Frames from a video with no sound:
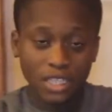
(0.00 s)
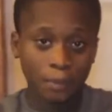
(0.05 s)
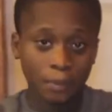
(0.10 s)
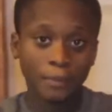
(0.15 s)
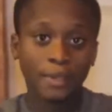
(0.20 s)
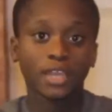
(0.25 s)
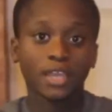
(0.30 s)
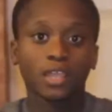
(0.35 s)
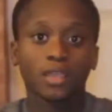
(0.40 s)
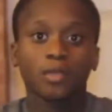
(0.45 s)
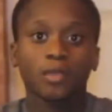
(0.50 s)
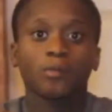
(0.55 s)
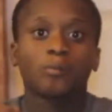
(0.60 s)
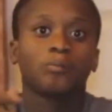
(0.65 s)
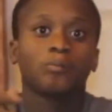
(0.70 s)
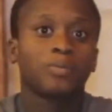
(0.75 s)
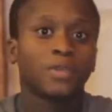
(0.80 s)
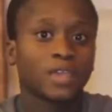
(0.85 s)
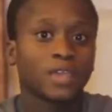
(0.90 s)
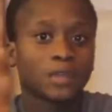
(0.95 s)
they make
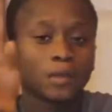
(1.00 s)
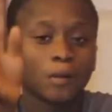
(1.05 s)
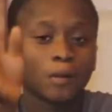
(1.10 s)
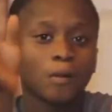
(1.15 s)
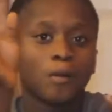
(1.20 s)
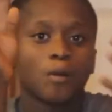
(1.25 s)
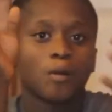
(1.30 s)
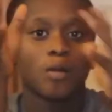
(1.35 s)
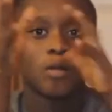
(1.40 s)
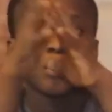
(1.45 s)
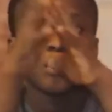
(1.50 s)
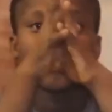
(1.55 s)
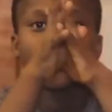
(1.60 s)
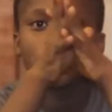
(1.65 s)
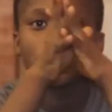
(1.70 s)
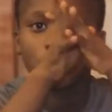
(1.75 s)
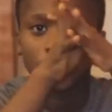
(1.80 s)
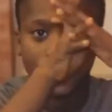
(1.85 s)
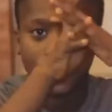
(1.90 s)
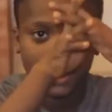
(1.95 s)
big
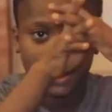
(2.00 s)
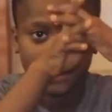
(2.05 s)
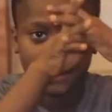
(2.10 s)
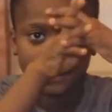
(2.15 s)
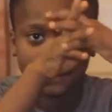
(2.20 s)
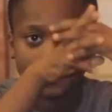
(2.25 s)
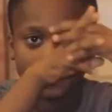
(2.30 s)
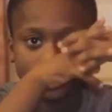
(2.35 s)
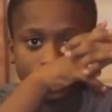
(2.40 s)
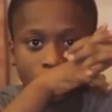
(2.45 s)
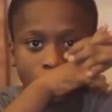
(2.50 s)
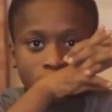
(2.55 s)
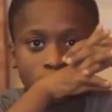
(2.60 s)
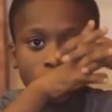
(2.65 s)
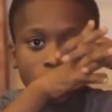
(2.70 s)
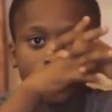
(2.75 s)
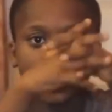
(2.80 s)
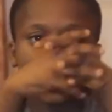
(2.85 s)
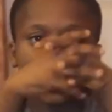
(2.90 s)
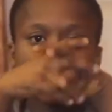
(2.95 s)
money.
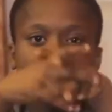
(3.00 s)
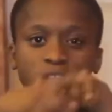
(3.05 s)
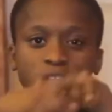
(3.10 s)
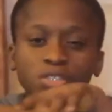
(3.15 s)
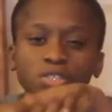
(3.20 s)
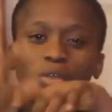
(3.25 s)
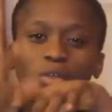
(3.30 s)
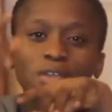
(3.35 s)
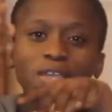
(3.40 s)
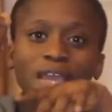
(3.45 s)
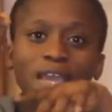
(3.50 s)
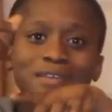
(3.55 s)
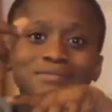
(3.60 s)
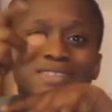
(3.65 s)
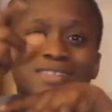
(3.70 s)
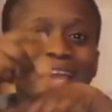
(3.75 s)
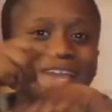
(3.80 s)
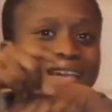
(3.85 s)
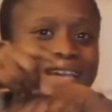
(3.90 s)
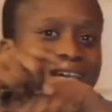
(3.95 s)
So
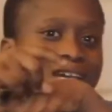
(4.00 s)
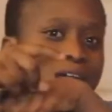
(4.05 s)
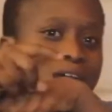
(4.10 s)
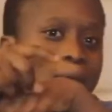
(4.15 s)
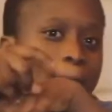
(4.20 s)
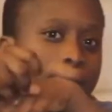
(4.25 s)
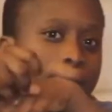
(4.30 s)
games like